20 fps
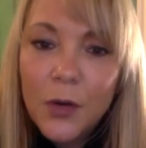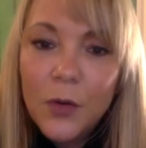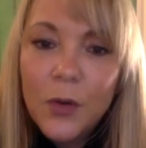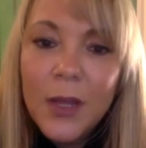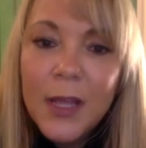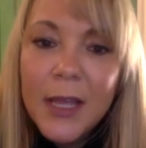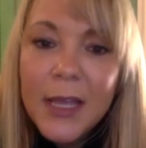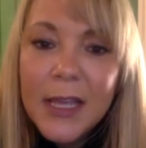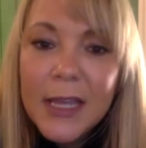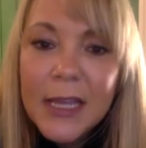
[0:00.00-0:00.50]

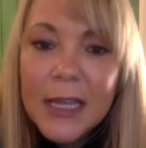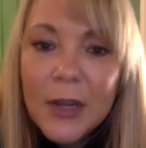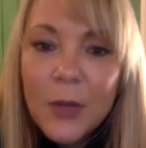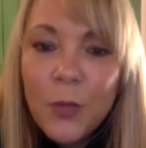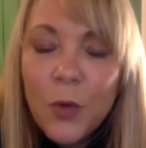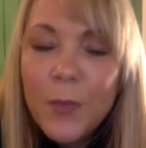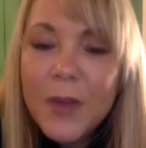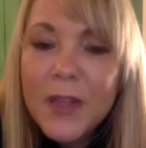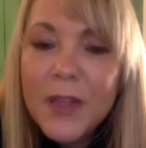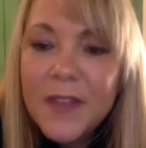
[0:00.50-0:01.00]
So
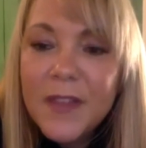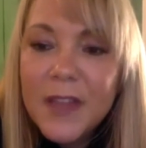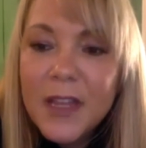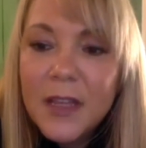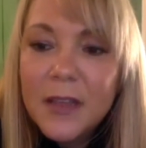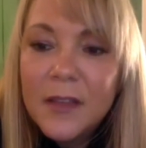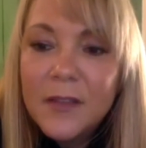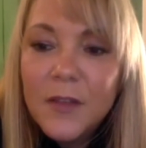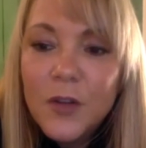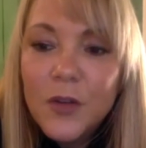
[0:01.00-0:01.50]
when
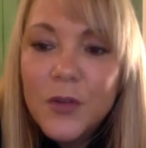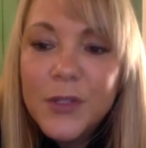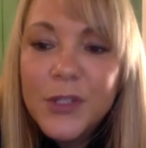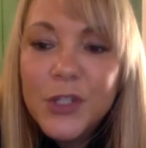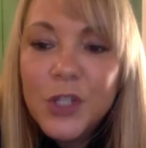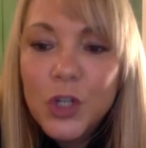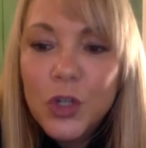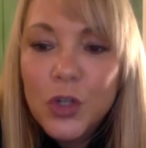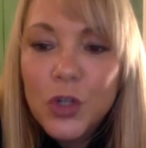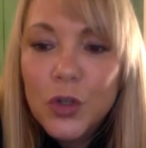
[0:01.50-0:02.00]
we think in
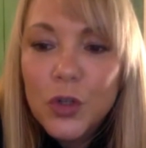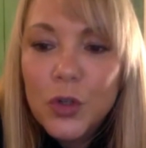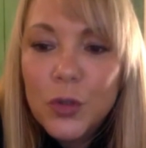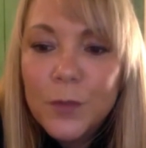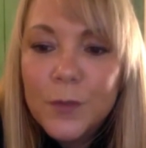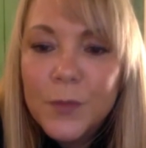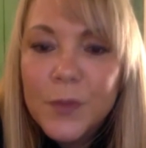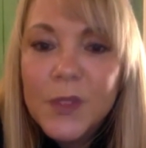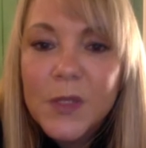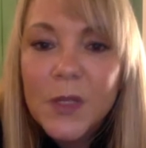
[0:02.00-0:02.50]
those
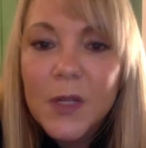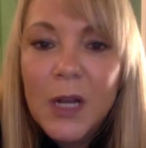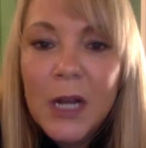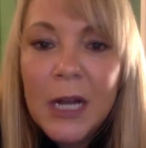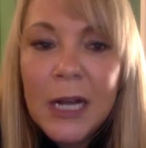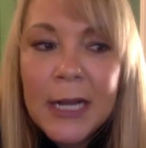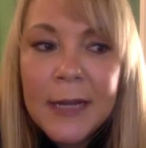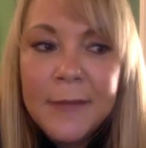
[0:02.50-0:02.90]
terms,